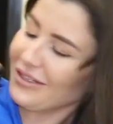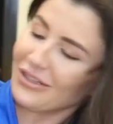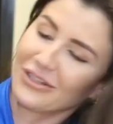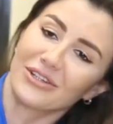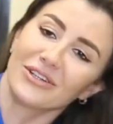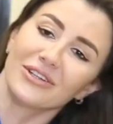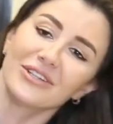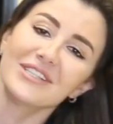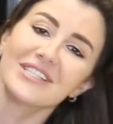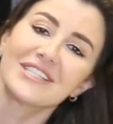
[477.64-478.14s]

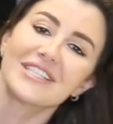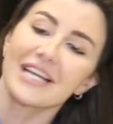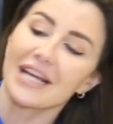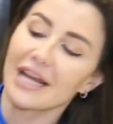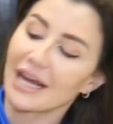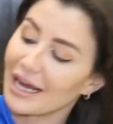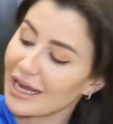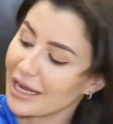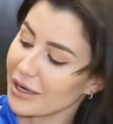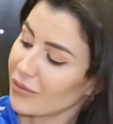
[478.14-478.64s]

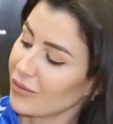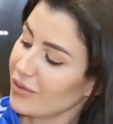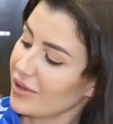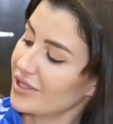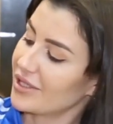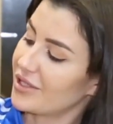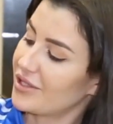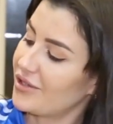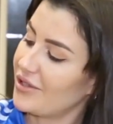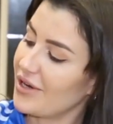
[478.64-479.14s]
Dolce, I
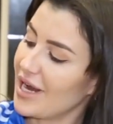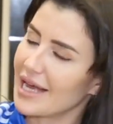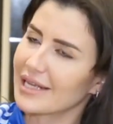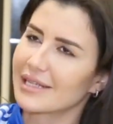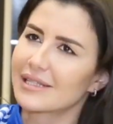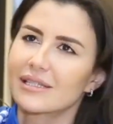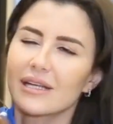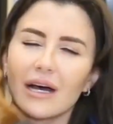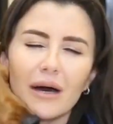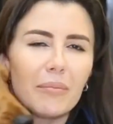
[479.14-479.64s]
would
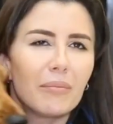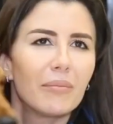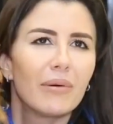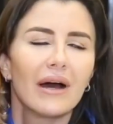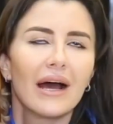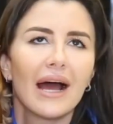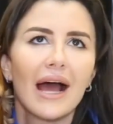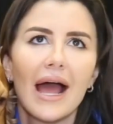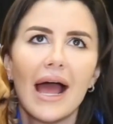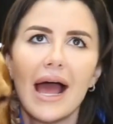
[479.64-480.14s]
dress up
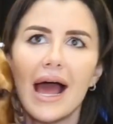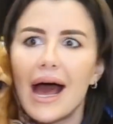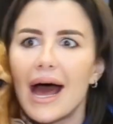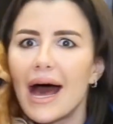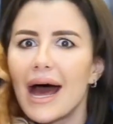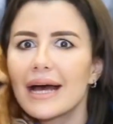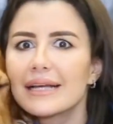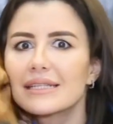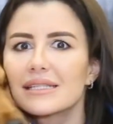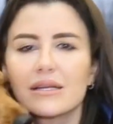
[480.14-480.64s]

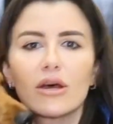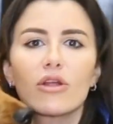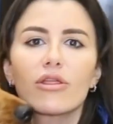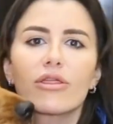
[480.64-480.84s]
as